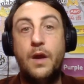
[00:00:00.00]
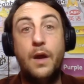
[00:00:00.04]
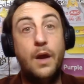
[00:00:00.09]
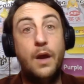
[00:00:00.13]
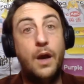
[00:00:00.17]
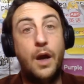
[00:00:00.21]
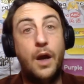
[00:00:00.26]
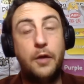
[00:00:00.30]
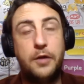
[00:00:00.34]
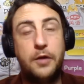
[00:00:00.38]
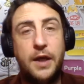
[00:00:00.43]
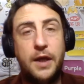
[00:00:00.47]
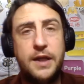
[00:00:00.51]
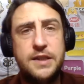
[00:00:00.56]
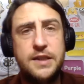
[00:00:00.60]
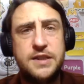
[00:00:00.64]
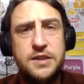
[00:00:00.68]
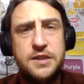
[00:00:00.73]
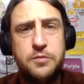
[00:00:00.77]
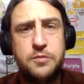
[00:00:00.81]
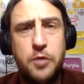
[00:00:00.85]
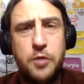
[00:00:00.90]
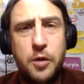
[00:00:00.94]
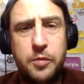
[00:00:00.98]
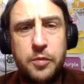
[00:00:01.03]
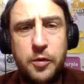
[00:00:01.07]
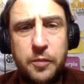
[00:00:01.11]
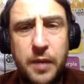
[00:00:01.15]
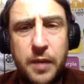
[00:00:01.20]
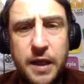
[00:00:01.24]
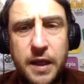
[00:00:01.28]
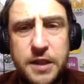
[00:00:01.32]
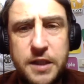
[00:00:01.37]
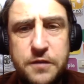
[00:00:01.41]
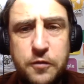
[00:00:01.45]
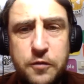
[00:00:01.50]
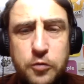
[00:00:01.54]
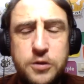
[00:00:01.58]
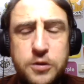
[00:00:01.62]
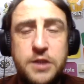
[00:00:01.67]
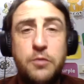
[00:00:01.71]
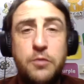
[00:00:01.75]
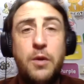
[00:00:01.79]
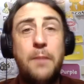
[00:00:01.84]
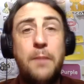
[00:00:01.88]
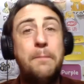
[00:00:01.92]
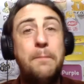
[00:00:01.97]
Okay, this is workbook page
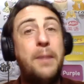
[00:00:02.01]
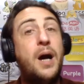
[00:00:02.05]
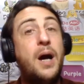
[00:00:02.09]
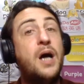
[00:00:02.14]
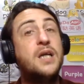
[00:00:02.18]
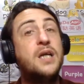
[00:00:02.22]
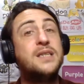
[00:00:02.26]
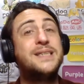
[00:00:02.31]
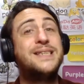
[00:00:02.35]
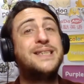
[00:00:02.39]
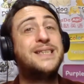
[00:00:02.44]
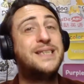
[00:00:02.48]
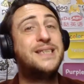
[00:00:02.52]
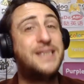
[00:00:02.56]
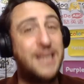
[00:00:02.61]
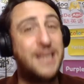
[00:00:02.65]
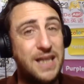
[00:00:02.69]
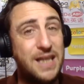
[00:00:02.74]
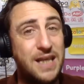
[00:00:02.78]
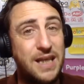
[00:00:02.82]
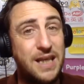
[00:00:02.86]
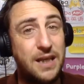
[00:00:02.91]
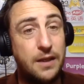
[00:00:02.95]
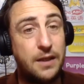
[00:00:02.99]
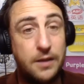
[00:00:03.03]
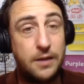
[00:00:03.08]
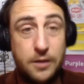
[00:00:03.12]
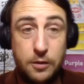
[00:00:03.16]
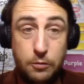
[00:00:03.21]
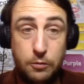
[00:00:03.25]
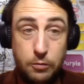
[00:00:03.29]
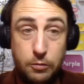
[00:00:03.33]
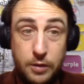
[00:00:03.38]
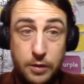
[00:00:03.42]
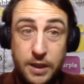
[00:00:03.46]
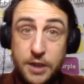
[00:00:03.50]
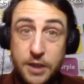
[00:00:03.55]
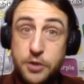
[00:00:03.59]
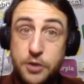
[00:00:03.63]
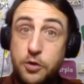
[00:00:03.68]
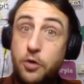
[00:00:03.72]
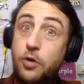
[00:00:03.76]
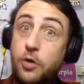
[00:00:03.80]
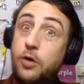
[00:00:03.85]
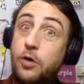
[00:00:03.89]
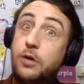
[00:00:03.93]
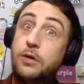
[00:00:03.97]
41, part C. You will need
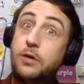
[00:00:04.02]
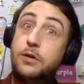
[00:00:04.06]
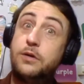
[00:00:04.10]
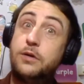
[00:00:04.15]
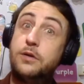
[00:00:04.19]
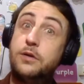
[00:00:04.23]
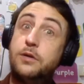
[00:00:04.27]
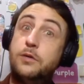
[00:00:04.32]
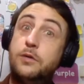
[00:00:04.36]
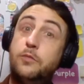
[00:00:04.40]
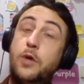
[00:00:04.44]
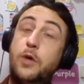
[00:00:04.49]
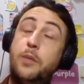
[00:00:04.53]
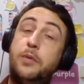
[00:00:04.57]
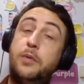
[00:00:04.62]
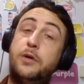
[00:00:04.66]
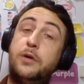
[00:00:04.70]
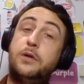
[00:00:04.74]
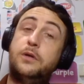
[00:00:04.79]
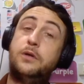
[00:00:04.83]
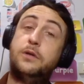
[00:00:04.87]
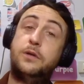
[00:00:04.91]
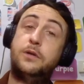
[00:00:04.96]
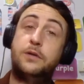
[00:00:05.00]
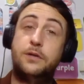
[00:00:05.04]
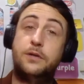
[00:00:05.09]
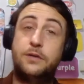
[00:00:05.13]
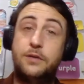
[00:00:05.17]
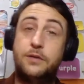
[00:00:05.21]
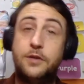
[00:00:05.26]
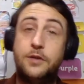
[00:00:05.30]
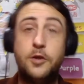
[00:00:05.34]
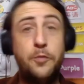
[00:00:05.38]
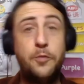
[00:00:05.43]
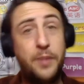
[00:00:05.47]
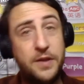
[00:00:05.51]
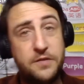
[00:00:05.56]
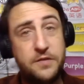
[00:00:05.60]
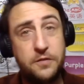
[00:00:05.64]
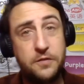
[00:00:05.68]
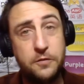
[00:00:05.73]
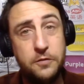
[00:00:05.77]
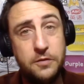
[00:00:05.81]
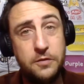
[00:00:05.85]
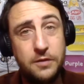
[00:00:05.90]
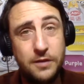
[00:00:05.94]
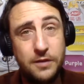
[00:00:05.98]
your workbook, your
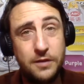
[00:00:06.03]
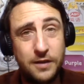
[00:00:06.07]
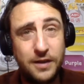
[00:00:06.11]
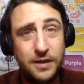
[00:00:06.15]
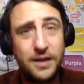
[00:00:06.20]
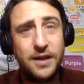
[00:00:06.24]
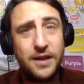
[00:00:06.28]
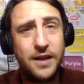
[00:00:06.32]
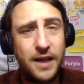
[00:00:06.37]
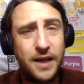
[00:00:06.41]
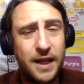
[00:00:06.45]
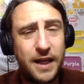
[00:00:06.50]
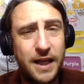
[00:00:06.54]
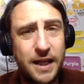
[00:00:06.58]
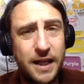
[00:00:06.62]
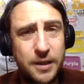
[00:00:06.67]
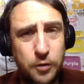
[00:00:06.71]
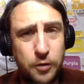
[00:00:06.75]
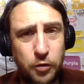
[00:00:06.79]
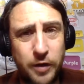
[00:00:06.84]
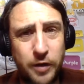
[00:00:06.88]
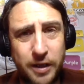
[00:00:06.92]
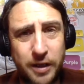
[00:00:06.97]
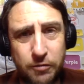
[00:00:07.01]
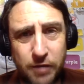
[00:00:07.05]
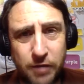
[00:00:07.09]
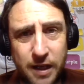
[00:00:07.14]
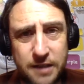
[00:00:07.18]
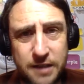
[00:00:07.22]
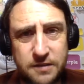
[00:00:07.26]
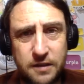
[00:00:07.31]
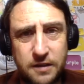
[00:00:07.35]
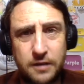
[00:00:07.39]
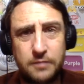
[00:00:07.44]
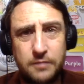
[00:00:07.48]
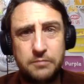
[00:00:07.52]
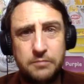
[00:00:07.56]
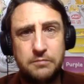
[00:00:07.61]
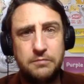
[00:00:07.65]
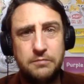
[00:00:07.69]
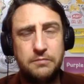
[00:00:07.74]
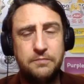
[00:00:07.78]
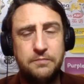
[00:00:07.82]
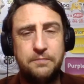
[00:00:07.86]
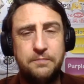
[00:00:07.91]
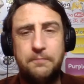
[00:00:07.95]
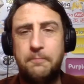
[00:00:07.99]
pencil, and your eraser.
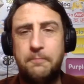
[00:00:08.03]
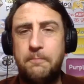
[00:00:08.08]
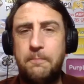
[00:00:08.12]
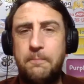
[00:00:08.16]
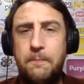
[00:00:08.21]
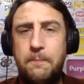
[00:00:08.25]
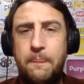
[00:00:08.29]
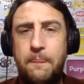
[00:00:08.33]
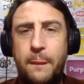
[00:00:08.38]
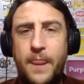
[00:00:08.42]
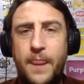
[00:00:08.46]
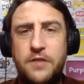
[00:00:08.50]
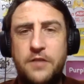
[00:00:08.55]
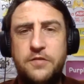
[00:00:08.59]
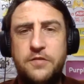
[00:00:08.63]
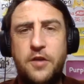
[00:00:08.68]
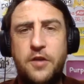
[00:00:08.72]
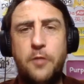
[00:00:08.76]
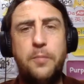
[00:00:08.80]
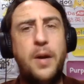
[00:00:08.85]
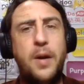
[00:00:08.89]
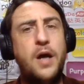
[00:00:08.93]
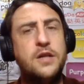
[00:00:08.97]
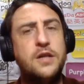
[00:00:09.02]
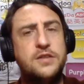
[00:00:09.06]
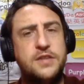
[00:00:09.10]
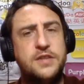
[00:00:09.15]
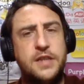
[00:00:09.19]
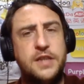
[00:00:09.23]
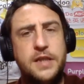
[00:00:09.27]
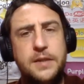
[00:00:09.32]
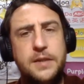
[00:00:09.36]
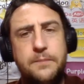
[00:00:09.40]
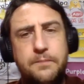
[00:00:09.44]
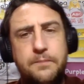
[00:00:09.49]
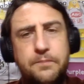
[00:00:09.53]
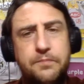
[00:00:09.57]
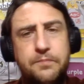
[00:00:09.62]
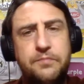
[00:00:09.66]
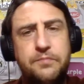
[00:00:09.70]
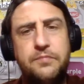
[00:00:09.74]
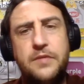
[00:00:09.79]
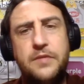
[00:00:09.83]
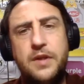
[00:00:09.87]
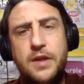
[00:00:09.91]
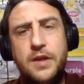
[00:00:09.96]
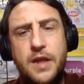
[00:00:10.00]
So part C,
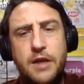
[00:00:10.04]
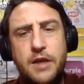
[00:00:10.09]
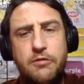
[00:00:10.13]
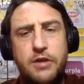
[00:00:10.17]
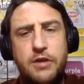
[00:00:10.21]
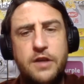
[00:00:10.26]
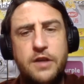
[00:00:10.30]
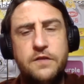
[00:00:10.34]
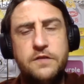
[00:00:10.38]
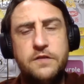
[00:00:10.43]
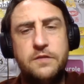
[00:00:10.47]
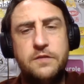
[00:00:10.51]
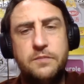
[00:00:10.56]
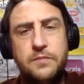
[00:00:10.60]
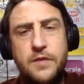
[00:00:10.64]
here it is.